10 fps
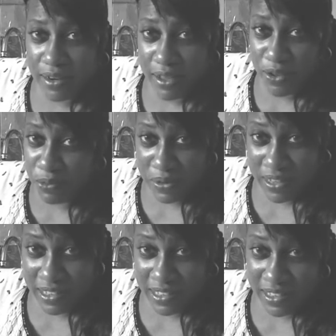and I hope it
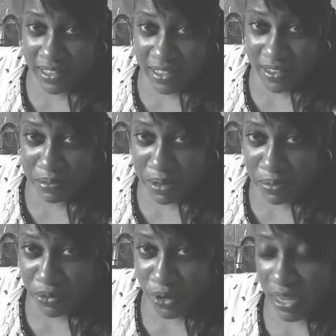doesn't need to be
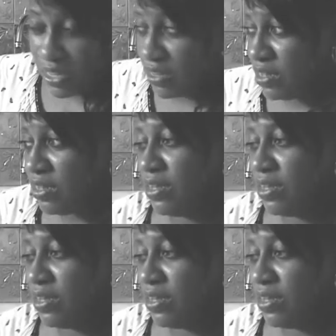pureed,